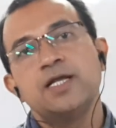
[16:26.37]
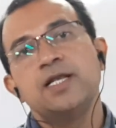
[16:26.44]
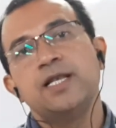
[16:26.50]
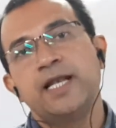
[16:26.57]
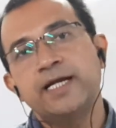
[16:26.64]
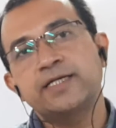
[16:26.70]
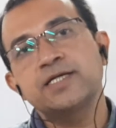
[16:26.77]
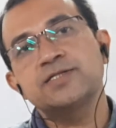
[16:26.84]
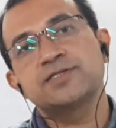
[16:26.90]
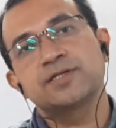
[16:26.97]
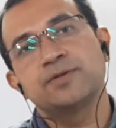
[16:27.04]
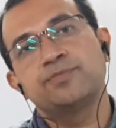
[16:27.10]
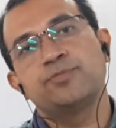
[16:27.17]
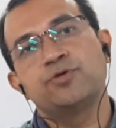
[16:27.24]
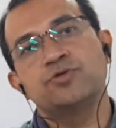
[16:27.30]
Let us
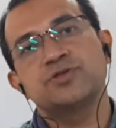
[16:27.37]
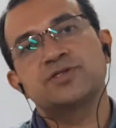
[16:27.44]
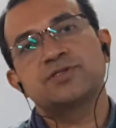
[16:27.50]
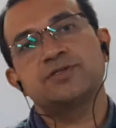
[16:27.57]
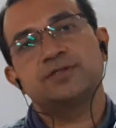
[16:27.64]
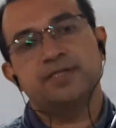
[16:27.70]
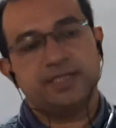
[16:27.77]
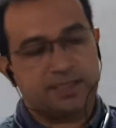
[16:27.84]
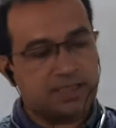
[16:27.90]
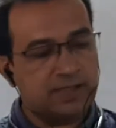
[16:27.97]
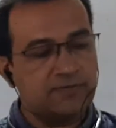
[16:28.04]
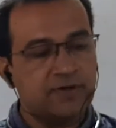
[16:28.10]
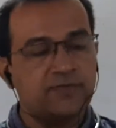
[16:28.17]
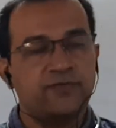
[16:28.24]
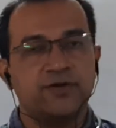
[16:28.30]
suppose that
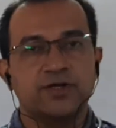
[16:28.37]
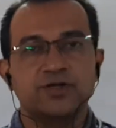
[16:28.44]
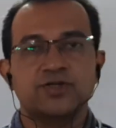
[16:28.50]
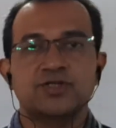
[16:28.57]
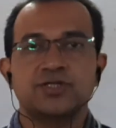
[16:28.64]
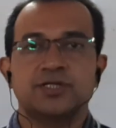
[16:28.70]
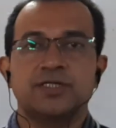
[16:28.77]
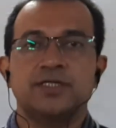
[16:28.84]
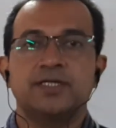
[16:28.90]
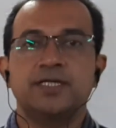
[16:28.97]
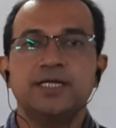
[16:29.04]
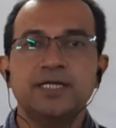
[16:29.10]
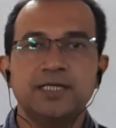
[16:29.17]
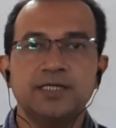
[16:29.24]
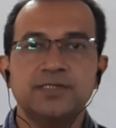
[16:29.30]
our function
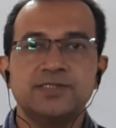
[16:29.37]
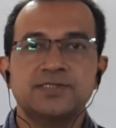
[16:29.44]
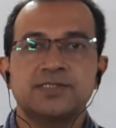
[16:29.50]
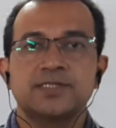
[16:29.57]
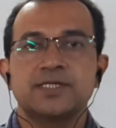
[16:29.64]
is